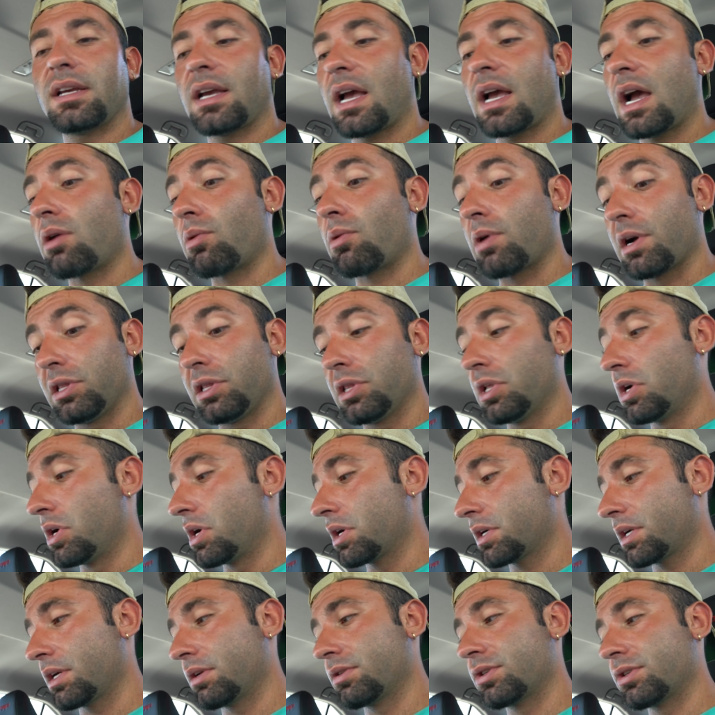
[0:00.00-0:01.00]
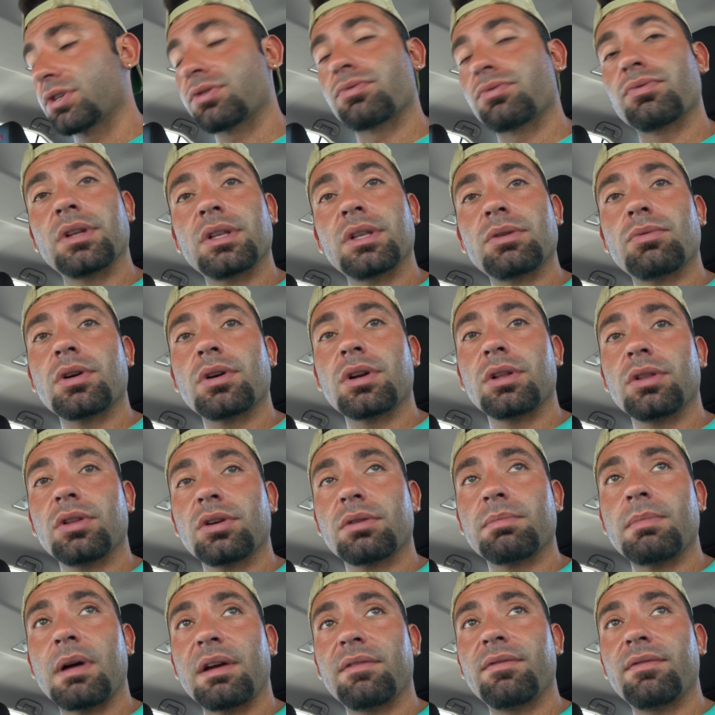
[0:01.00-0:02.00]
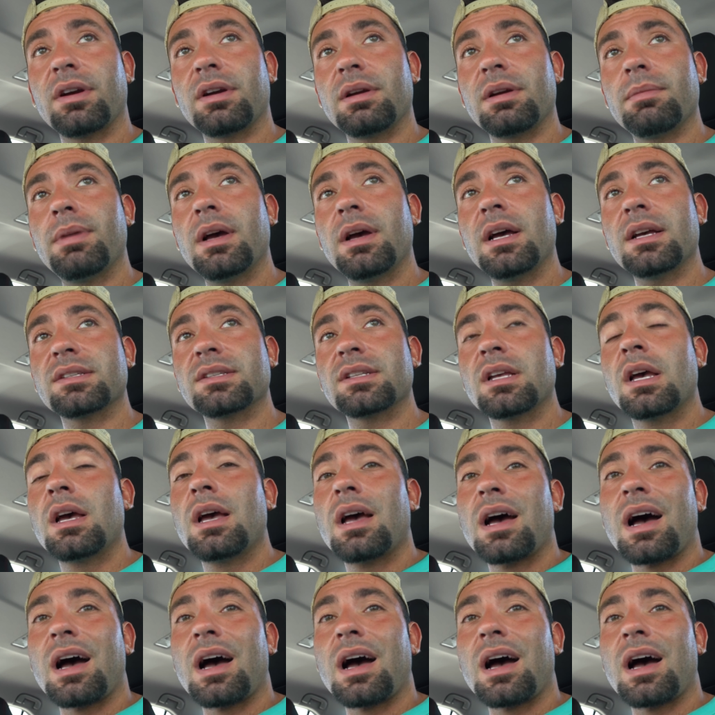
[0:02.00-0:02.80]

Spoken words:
how I look and just really want to look my very best,